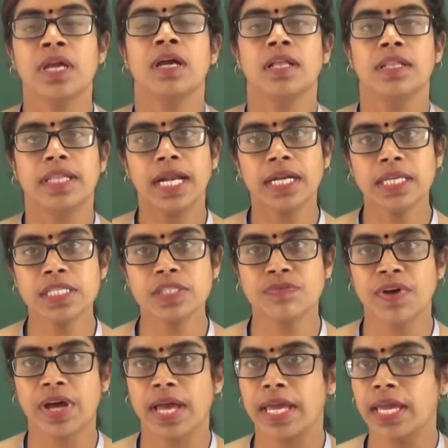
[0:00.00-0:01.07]
That is
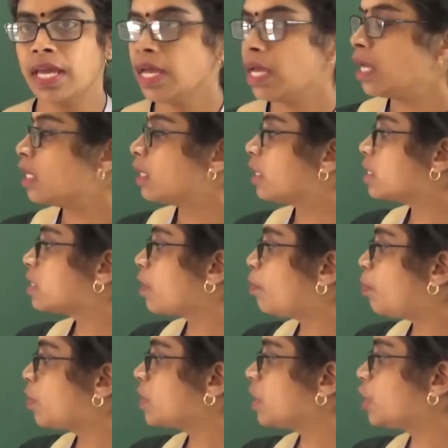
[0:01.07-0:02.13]
why the
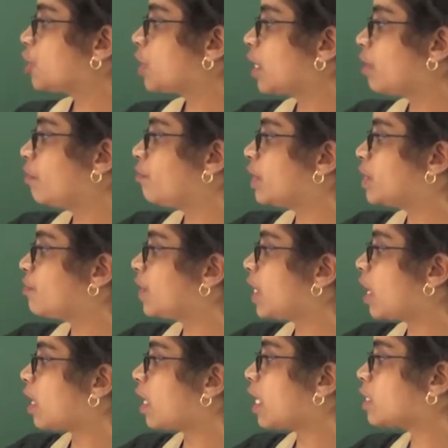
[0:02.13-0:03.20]
supposition which we
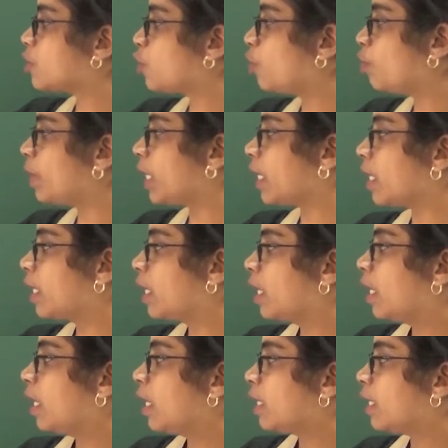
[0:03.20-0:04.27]
are assuming
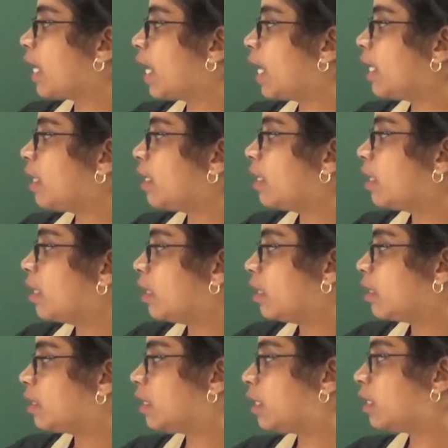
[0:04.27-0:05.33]
that
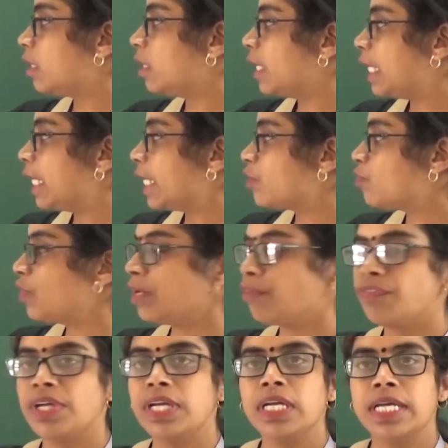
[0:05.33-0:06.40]
the electric
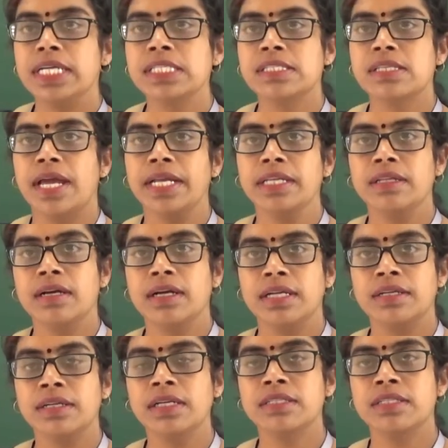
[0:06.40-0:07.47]
field inside the
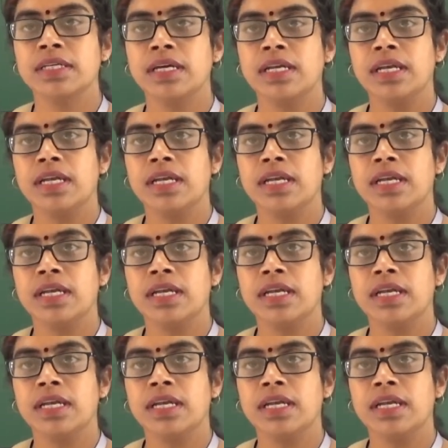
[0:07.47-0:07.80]
conductor